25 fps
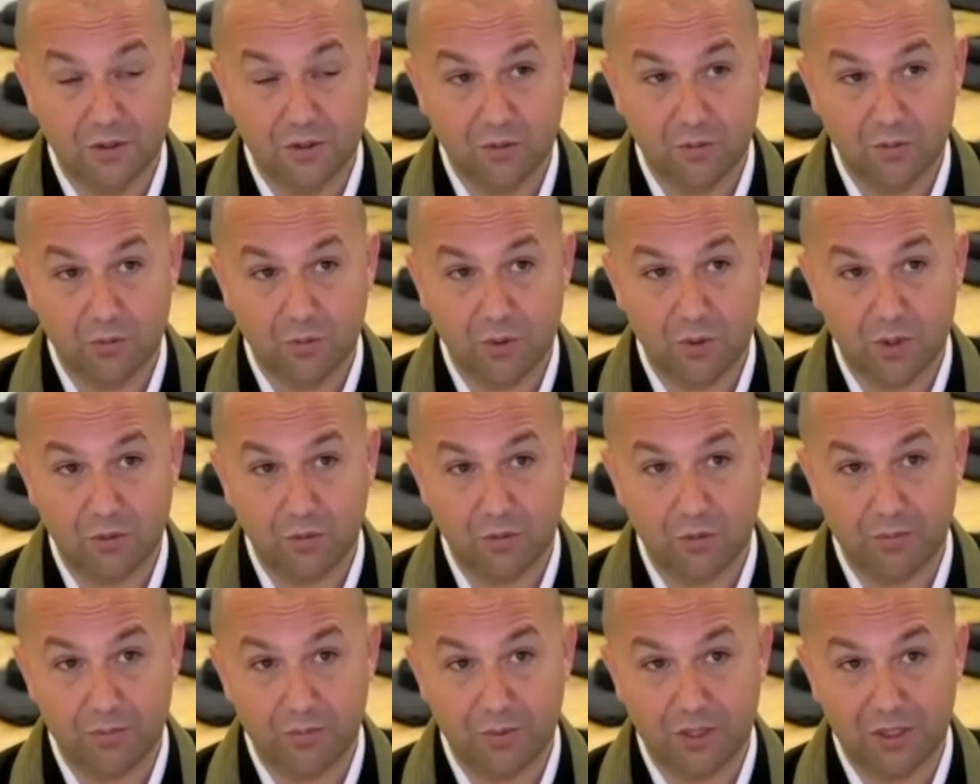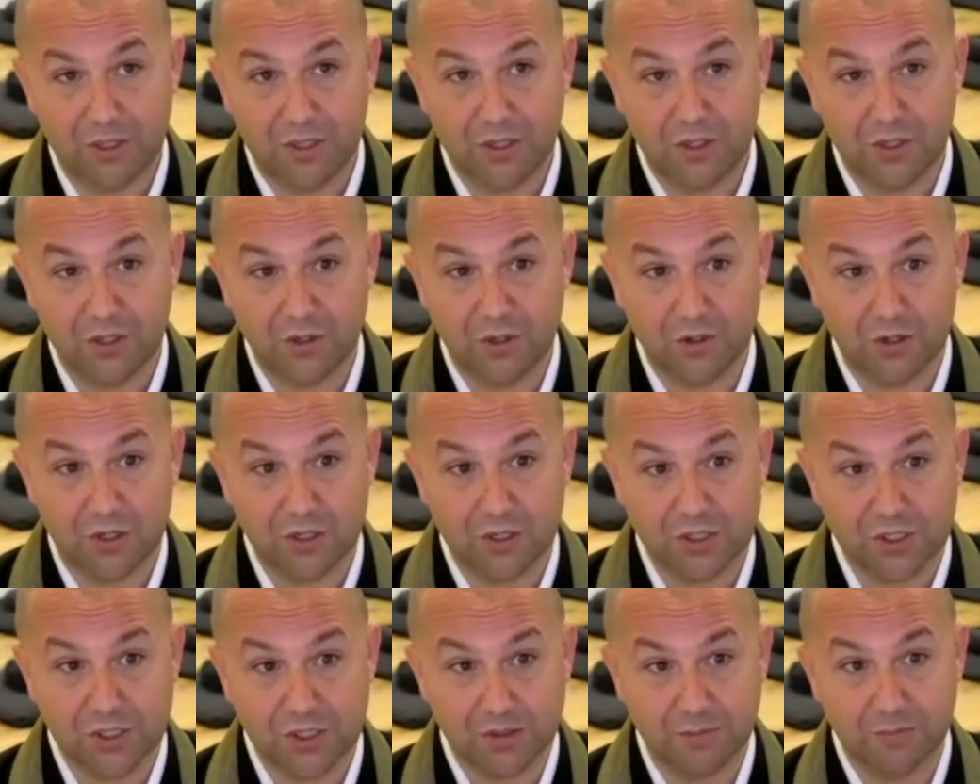what would be
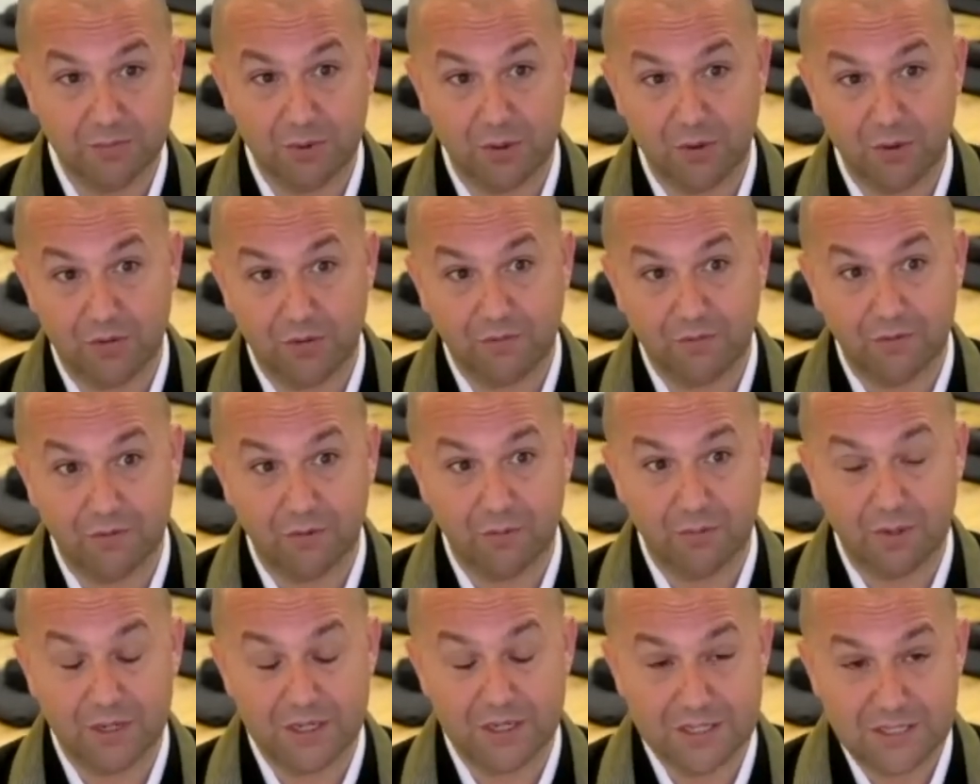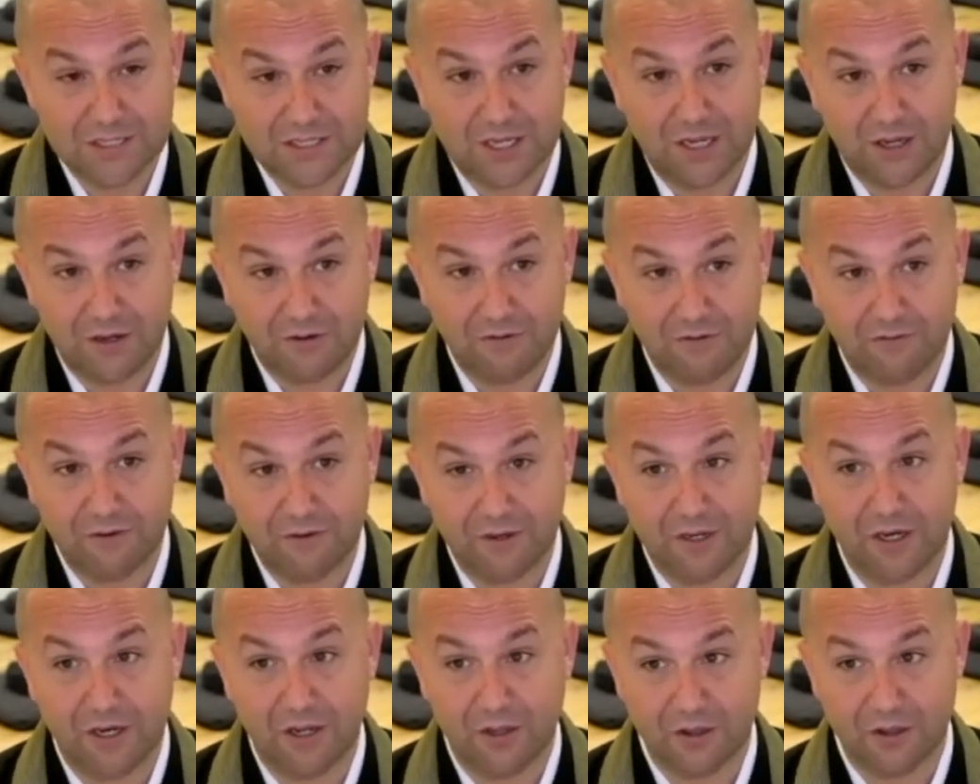nourishing both for myself
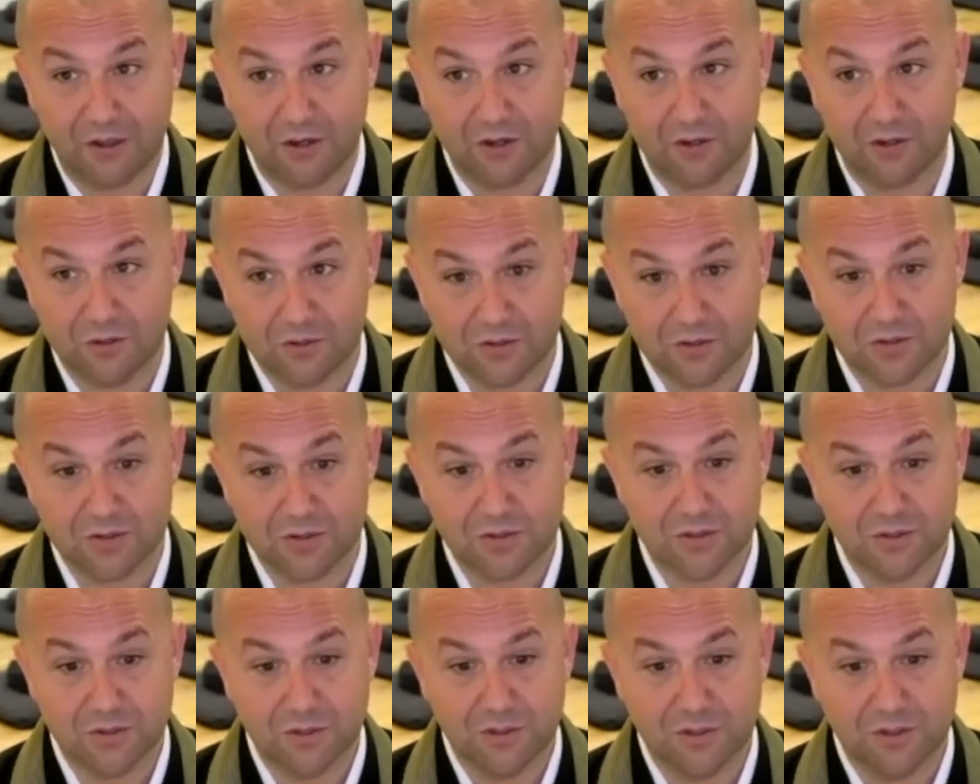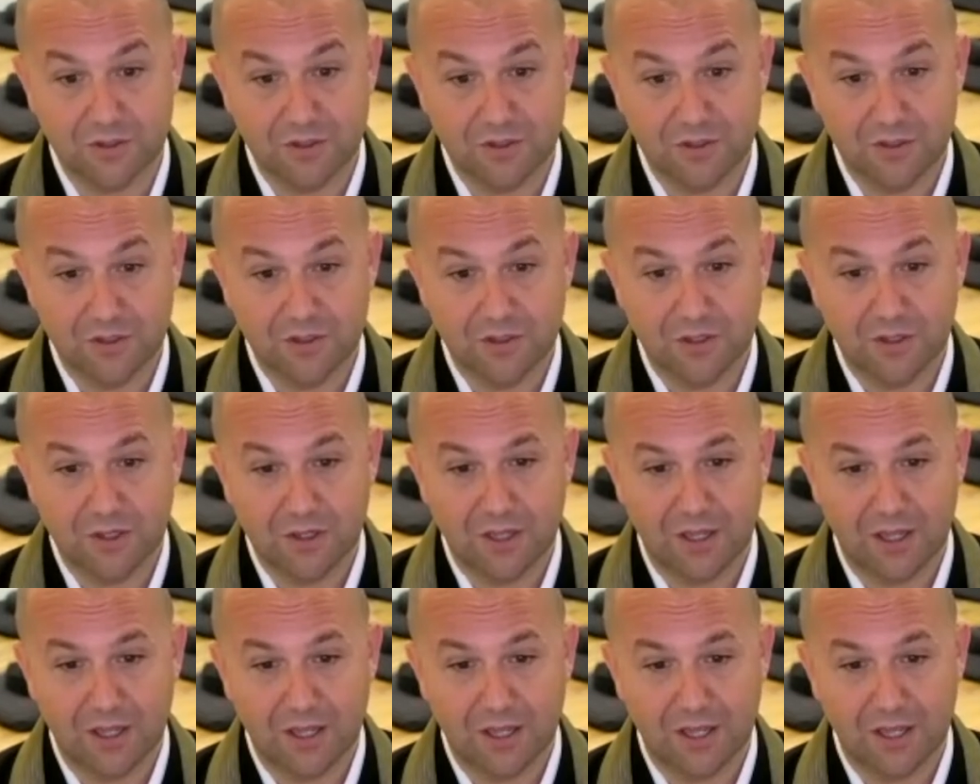and others.
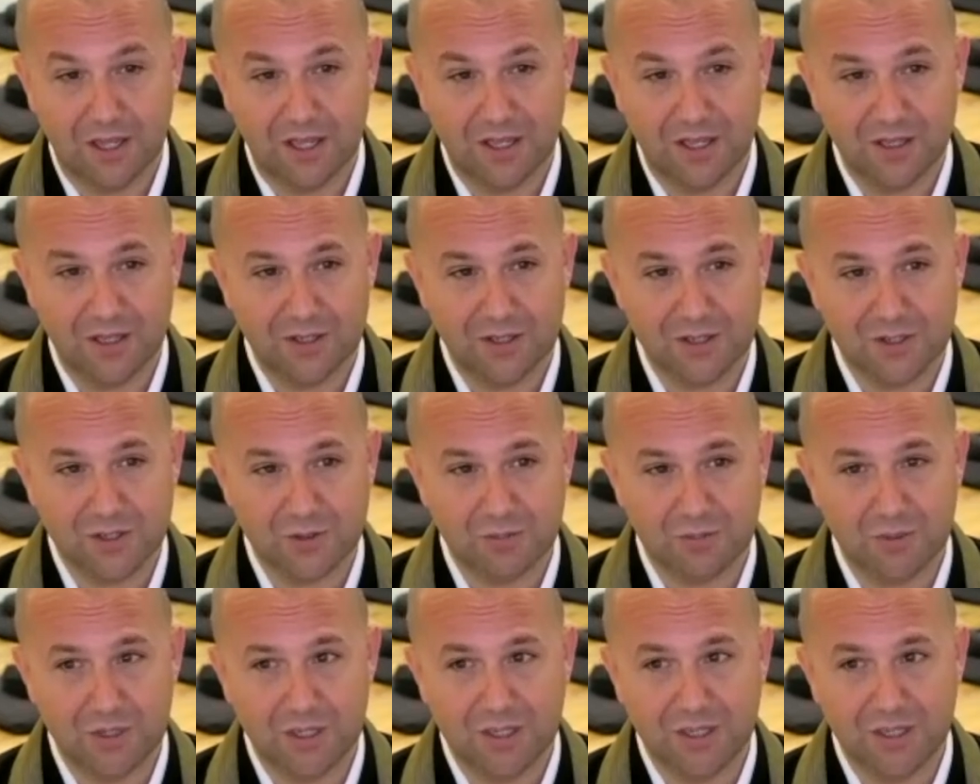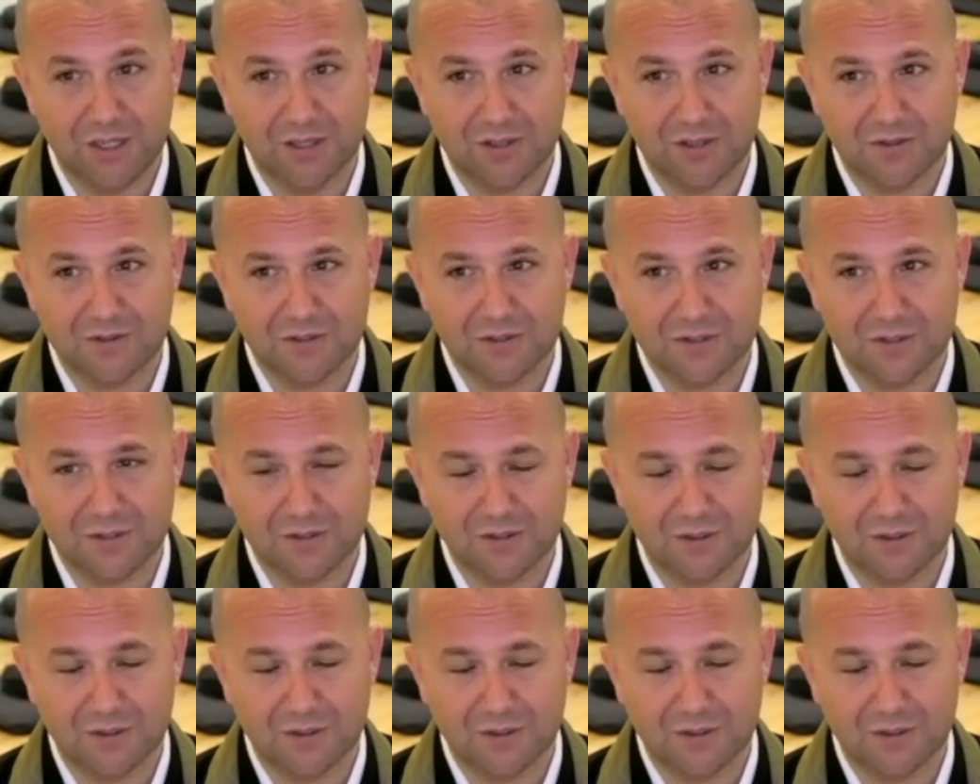And to me, it's